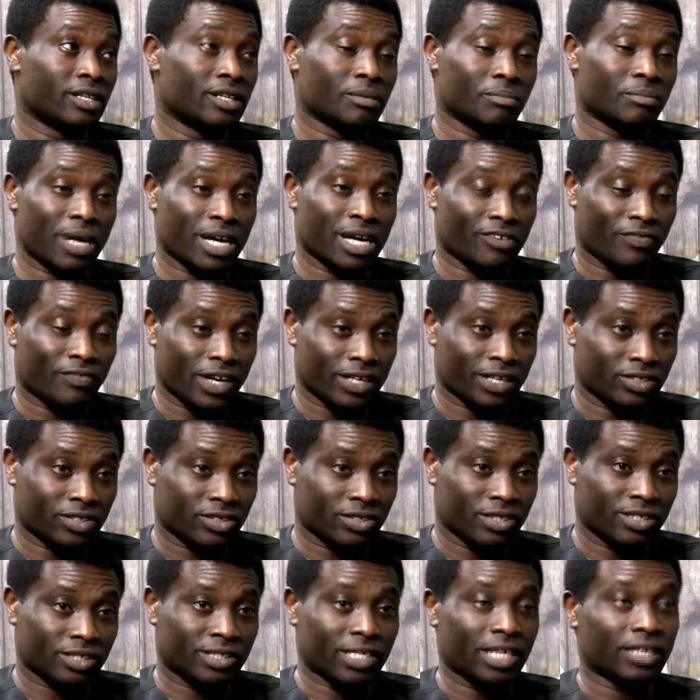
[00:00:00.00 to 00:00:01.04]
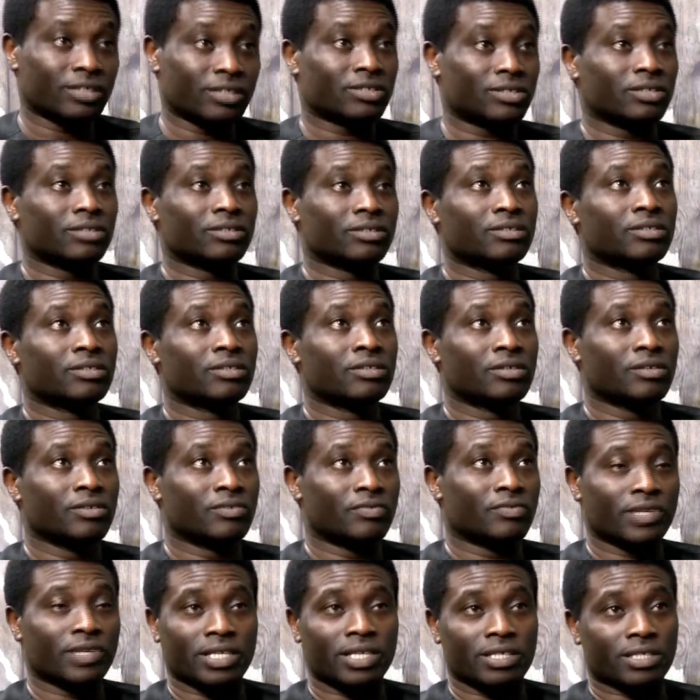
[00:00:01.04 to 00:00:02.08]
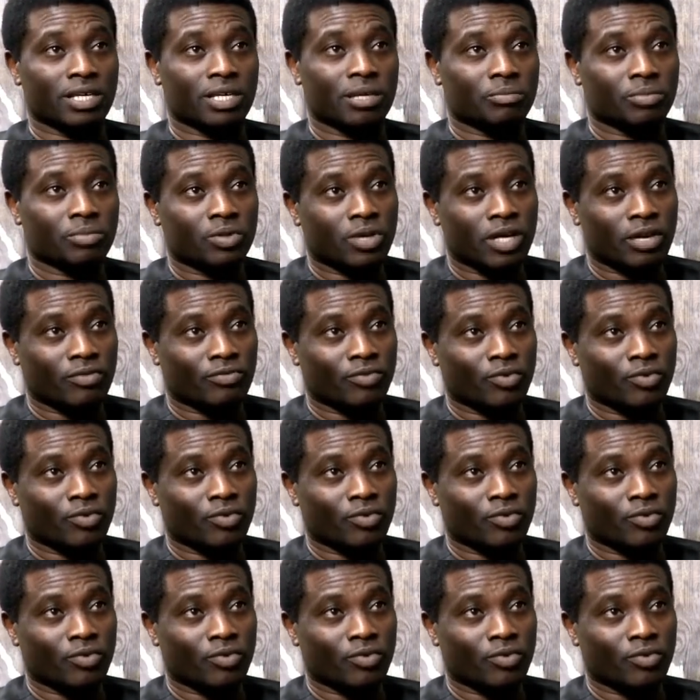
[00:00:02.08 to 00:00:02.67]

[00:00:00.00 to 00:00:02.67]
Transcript: The manufacturing sector, for example,